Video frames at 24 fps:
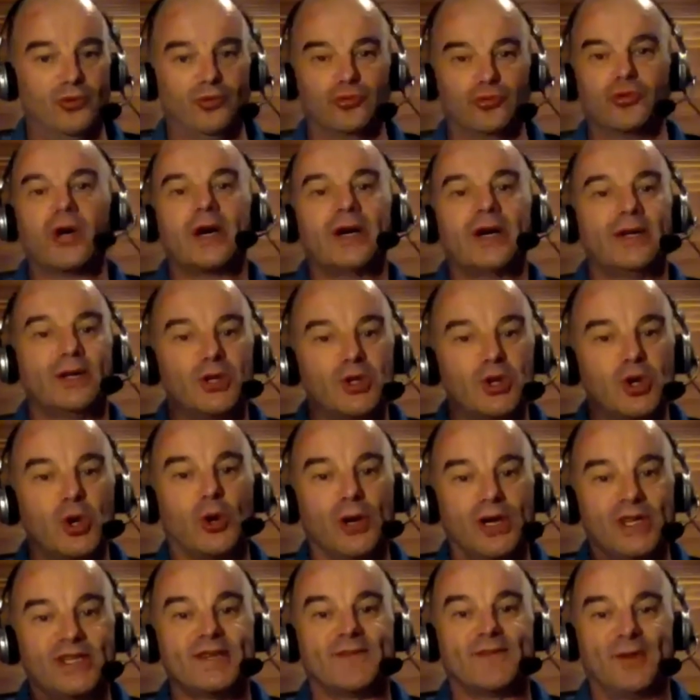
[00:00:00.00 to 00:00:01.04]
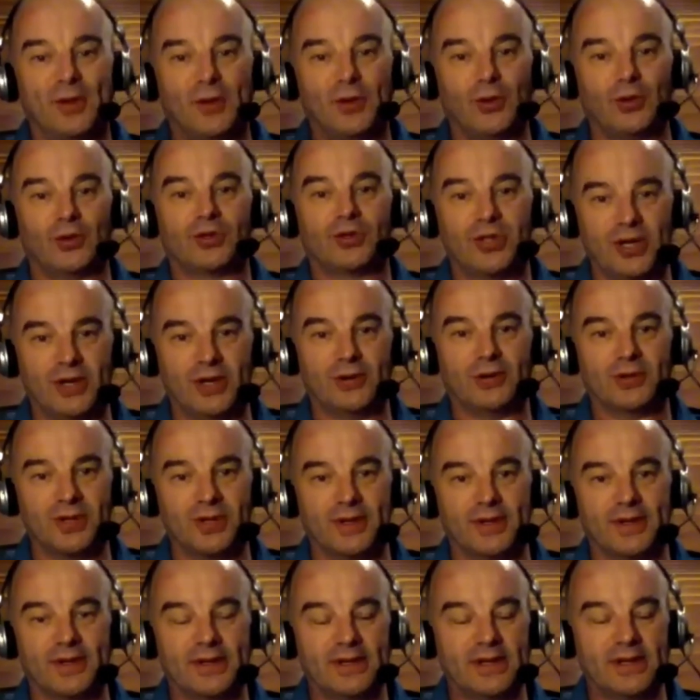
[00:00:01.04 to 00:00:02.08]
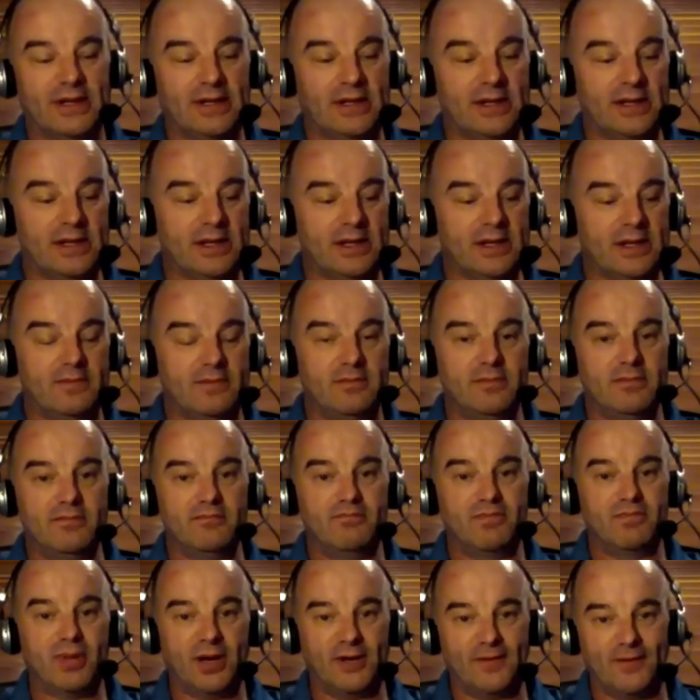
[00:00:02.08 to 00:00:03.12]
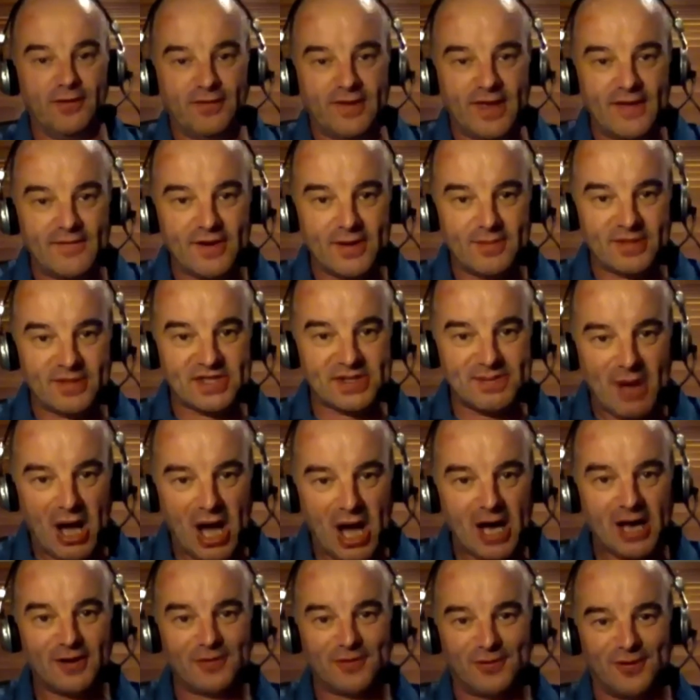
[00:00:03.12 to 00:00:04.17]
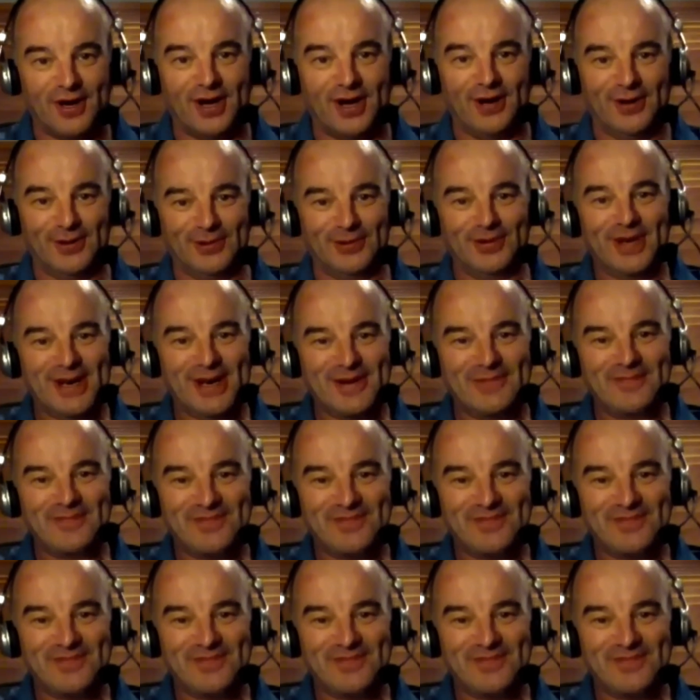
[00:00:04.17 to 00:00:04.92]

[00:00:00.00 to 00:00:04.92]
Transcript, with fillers: right choice for your children. But if you've given them a smartphone,